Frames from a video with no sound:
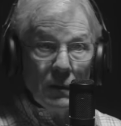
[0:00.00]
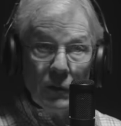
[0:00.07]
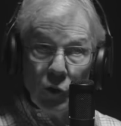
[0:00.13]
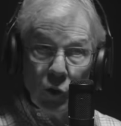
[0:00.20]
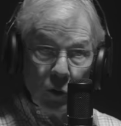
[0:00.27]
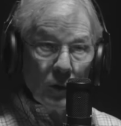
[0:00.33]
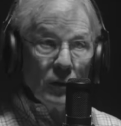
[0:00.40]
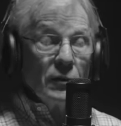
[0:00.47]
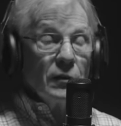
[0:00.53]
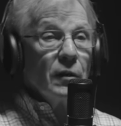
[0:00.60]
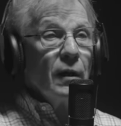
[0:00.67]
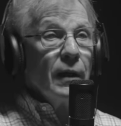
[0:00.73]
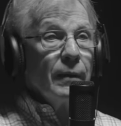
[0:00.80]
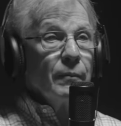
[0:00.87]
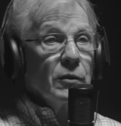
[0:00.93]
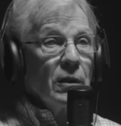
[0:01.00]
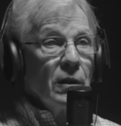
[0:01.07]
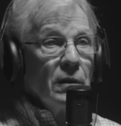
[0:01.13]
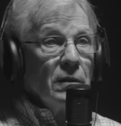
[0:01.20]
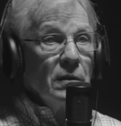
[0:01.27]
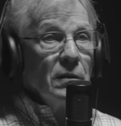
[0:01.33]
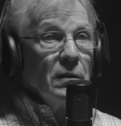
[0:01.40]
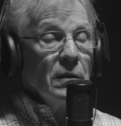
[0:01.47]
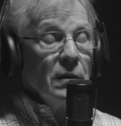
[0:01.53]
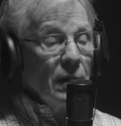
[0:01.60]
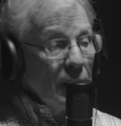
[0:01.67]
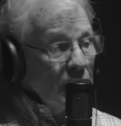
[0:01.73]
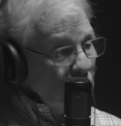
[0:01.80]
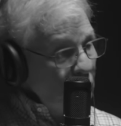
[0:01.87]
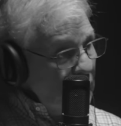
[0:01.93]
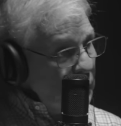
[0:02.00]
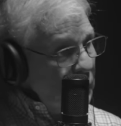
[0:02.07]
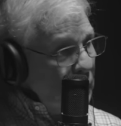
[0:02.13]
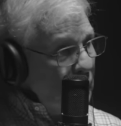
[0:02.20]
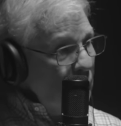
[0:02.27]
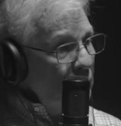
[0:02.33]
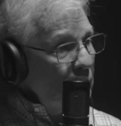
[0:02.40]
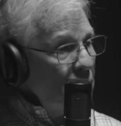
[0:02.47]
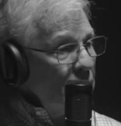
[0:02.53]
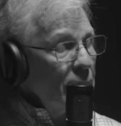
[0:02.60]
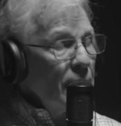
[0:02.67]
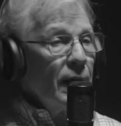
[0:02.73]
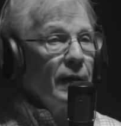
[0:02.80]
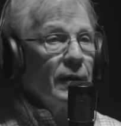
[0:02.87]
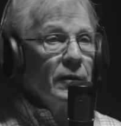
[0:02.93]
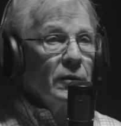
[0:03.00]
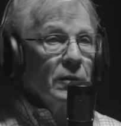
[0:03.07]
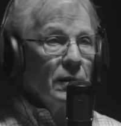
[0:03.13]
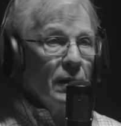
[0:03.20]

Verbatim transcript: during Lam Son. That's what I saw in our guys